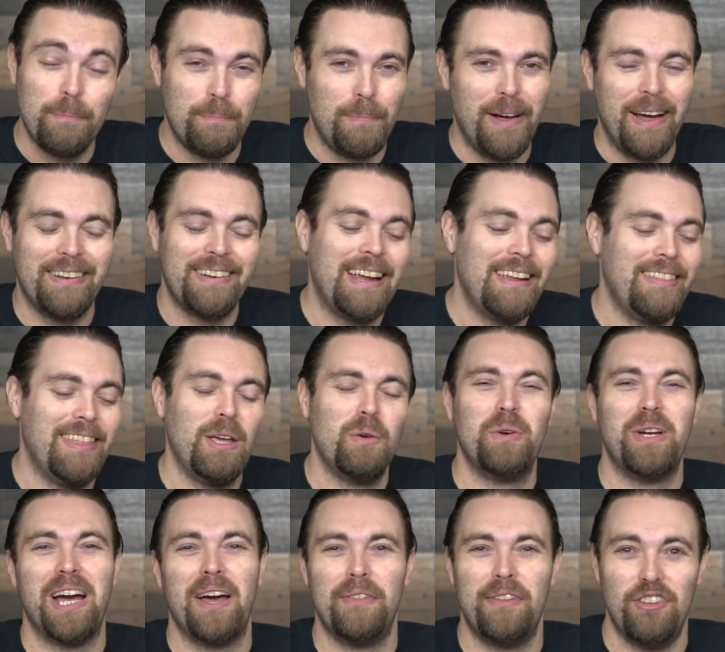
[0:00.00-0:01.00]
but I think
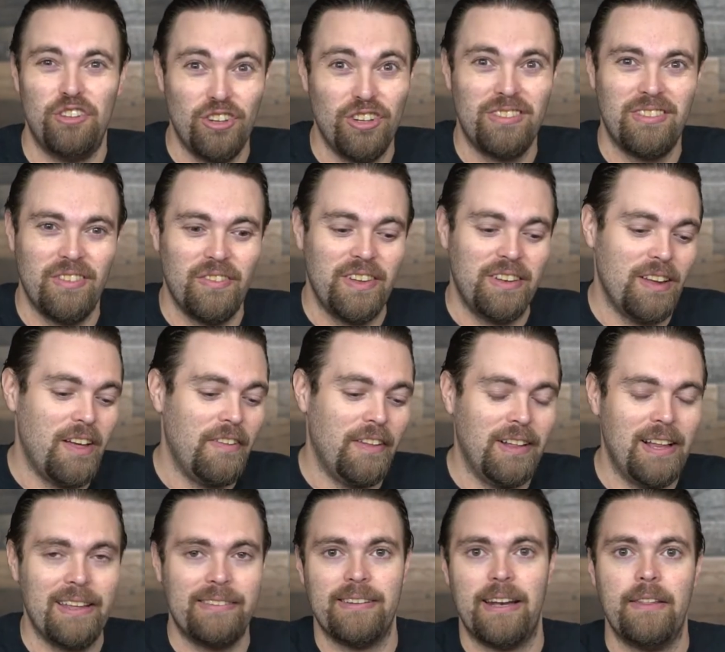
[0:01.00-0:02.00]
we got the gist of it
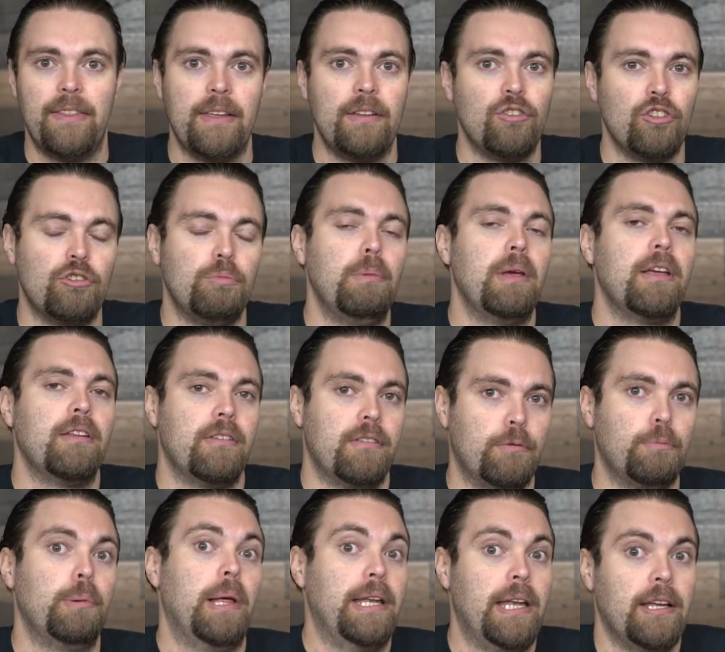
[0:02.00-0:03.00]
nonetheless, and I think just me
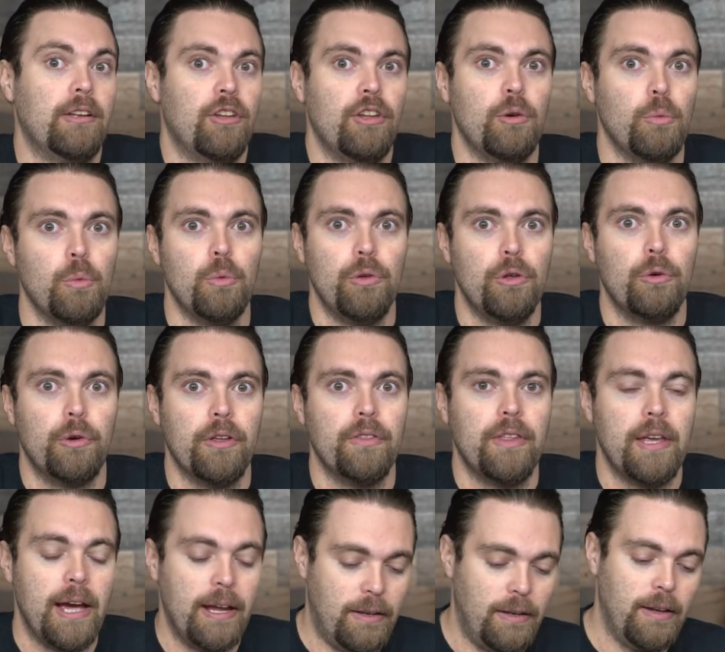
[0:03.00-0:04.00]
explaining it to you, you'll get
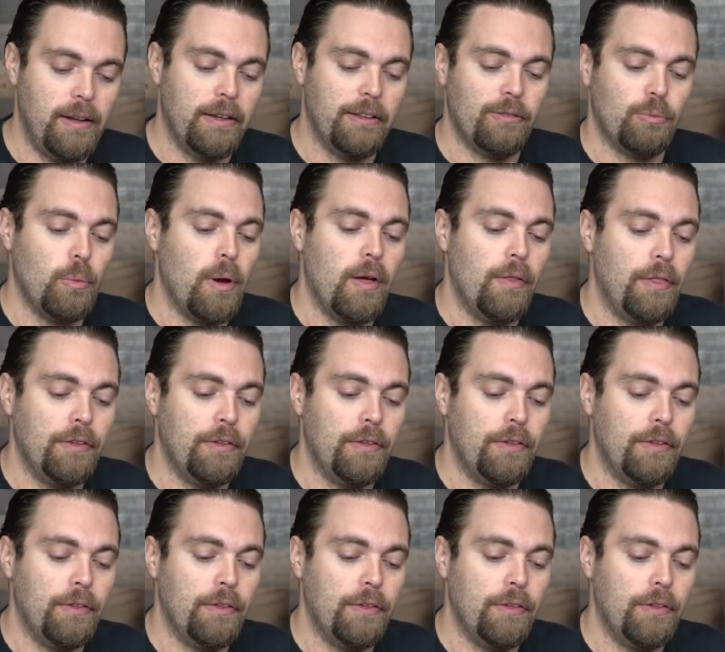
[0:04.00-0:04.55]
the idea as well.